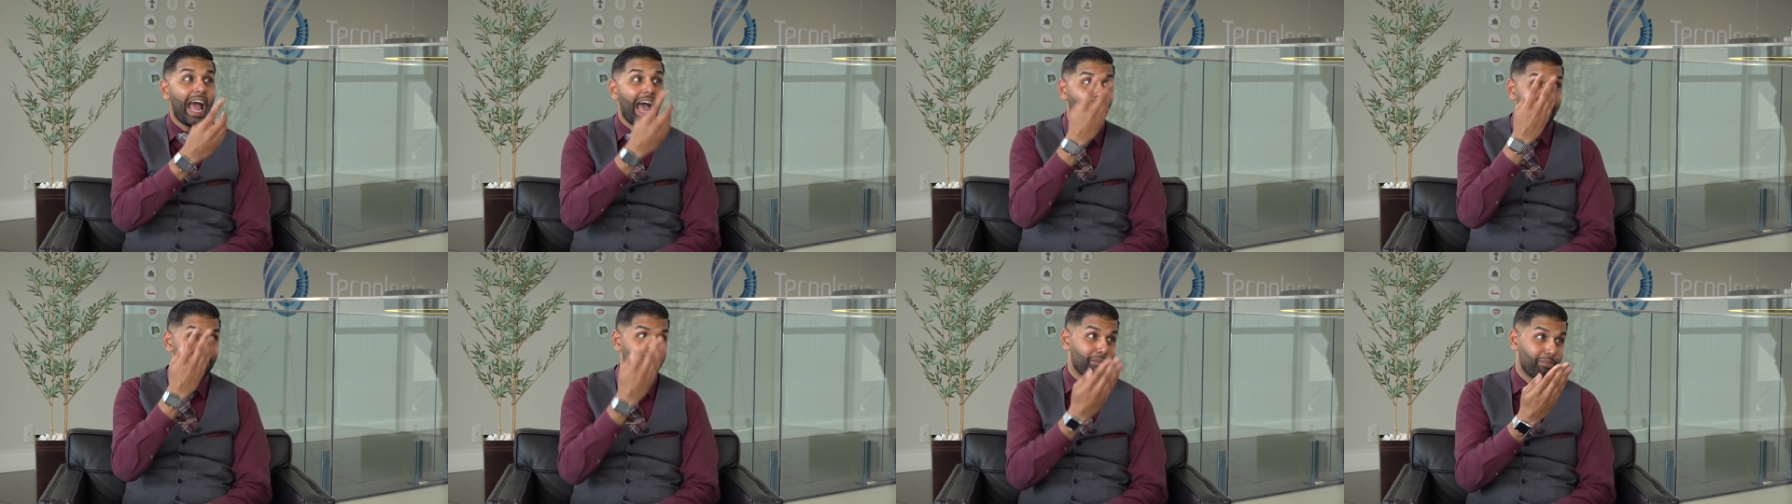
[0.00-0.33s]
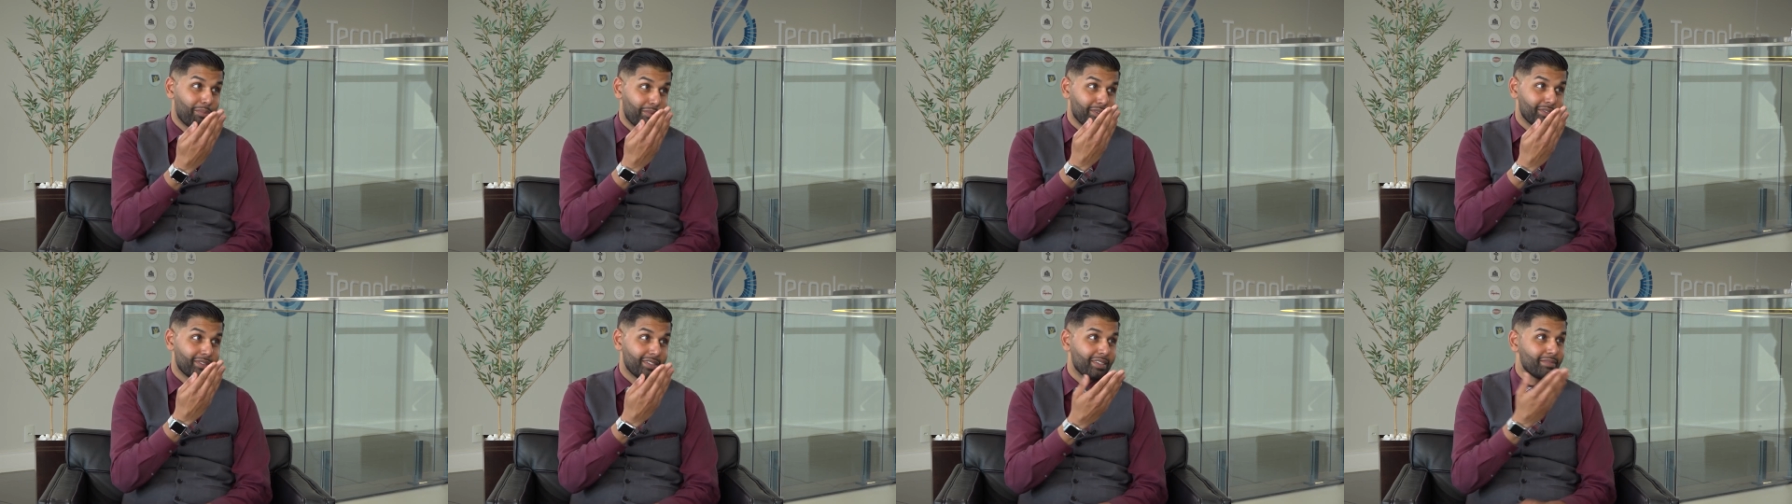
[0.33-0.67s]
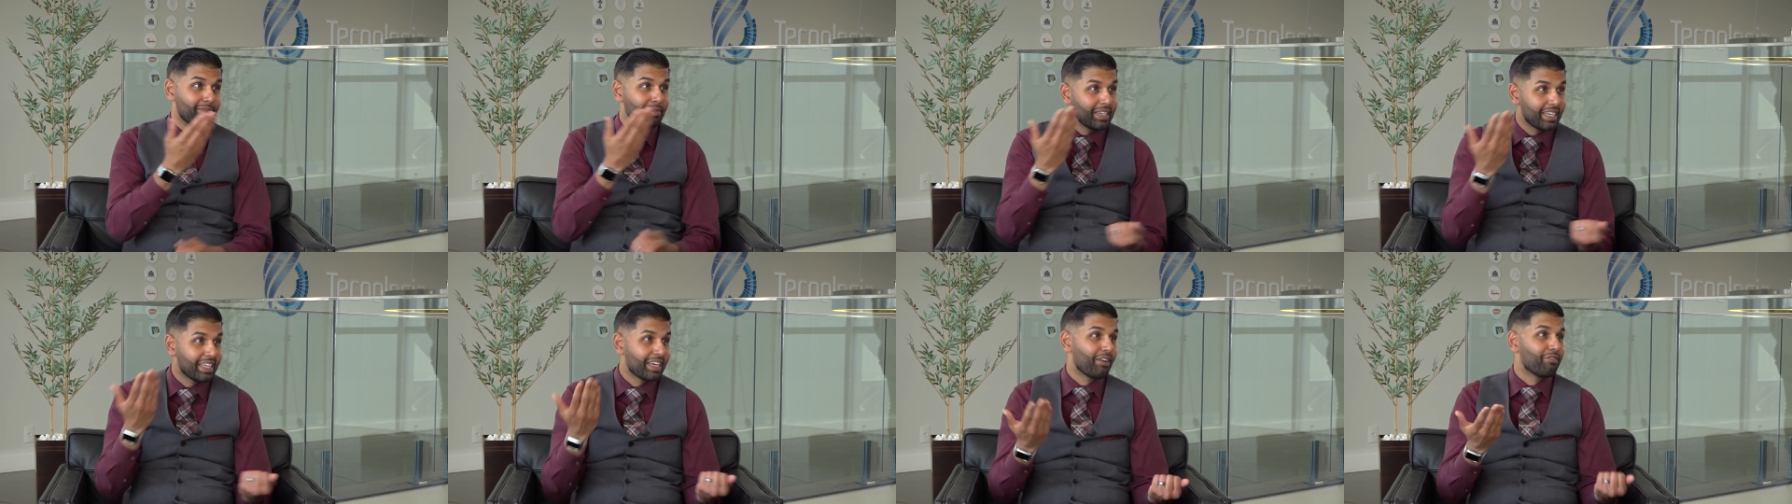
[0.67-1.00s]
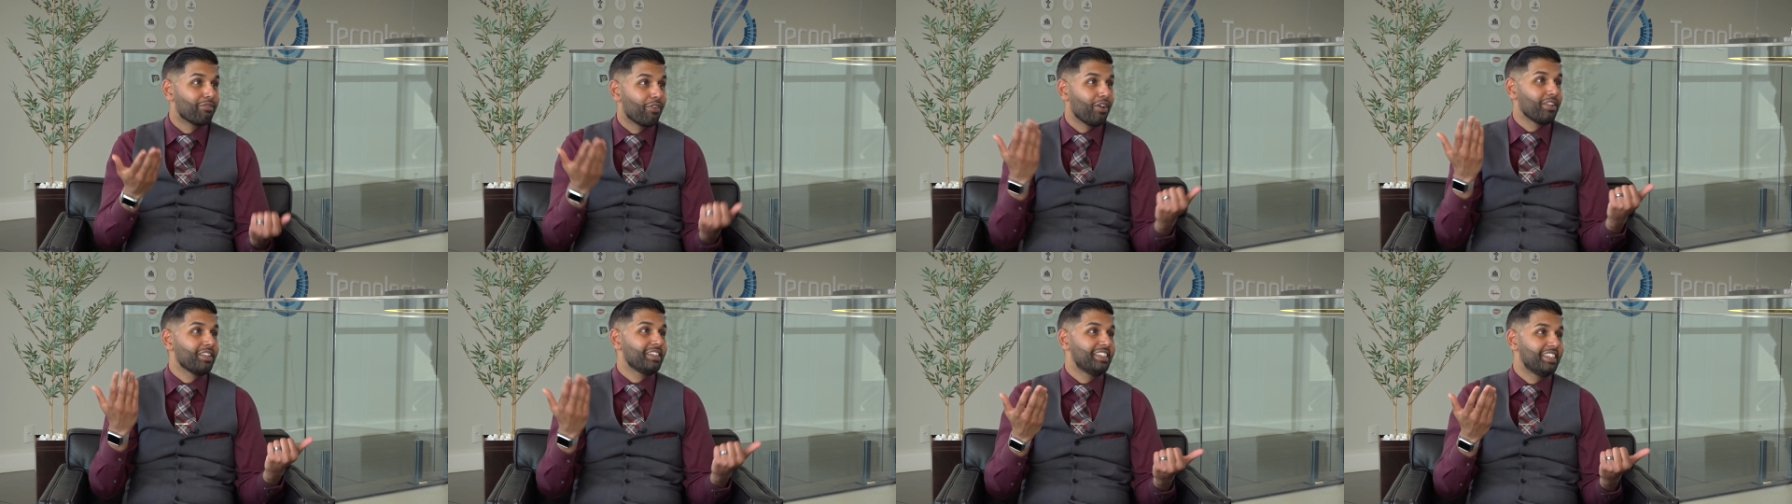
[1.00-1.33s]
half a person, meaning a
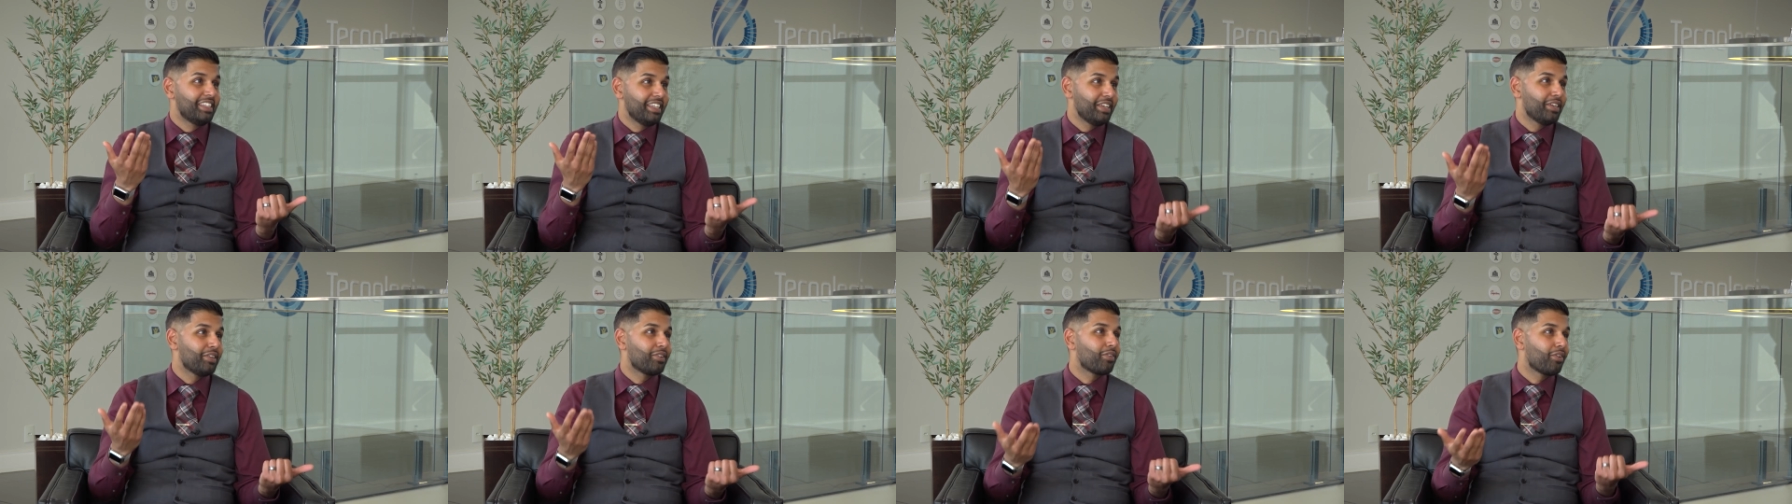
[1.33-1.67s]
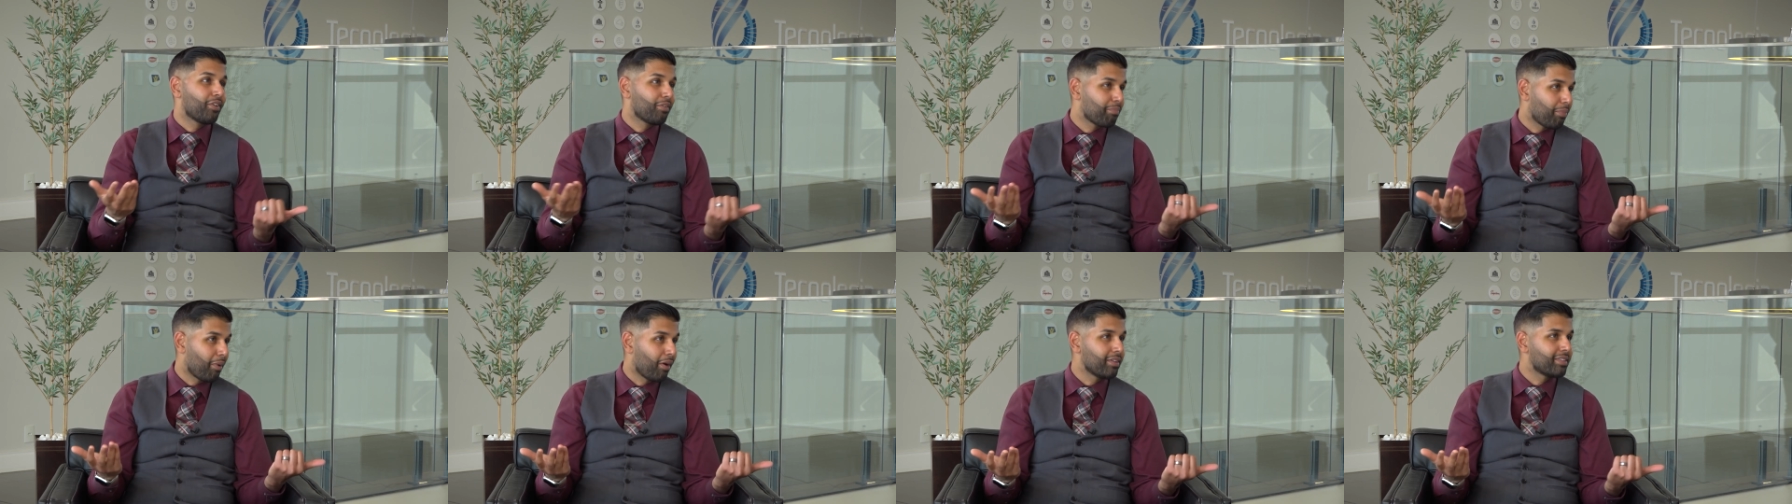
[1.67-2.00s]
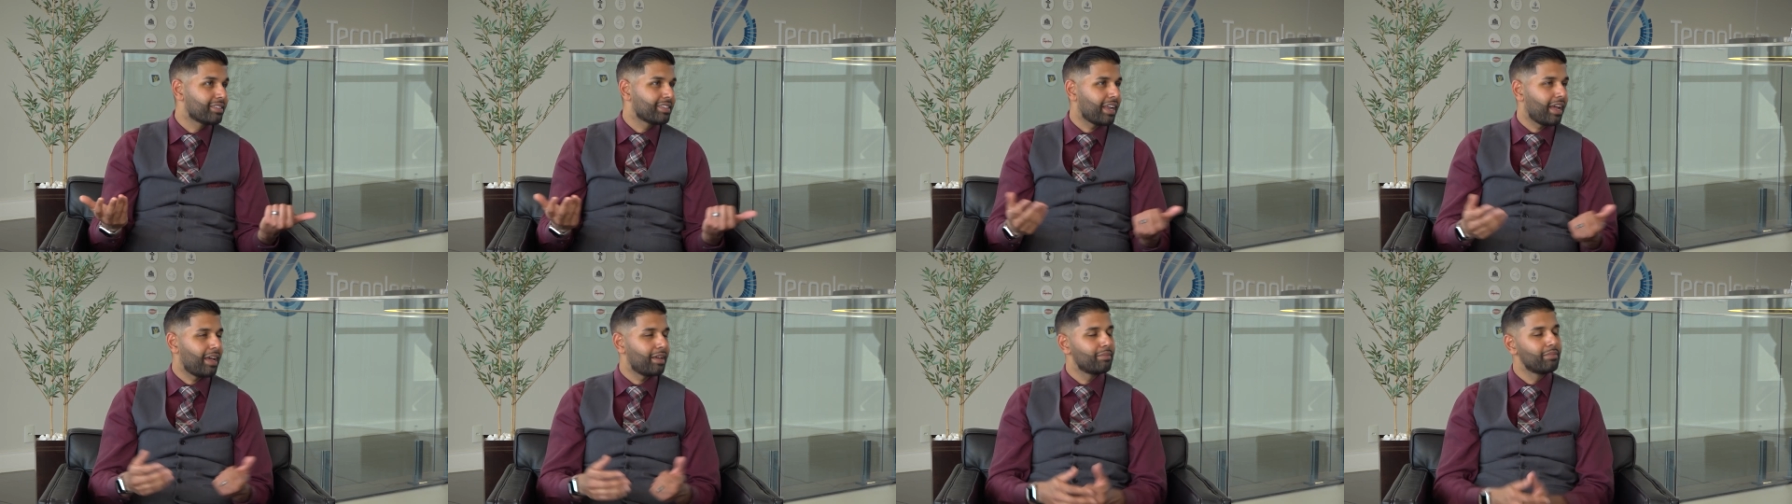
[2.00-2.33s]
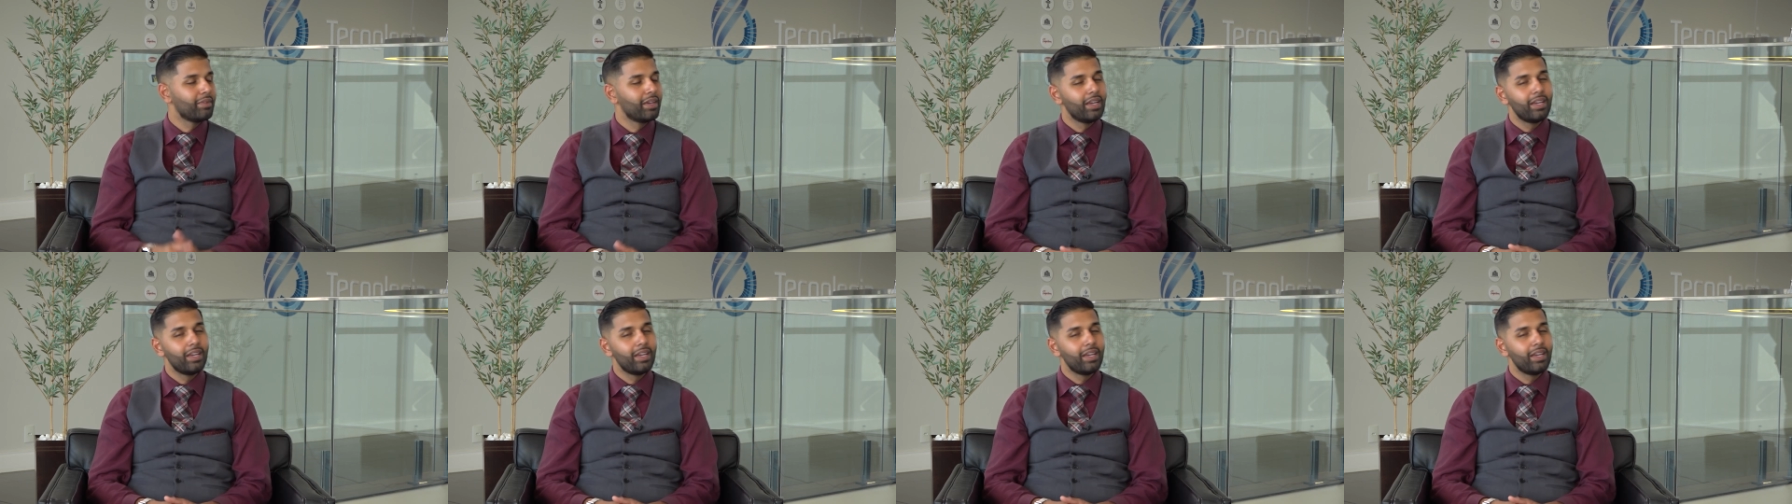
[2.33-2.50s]
volunteer or part time.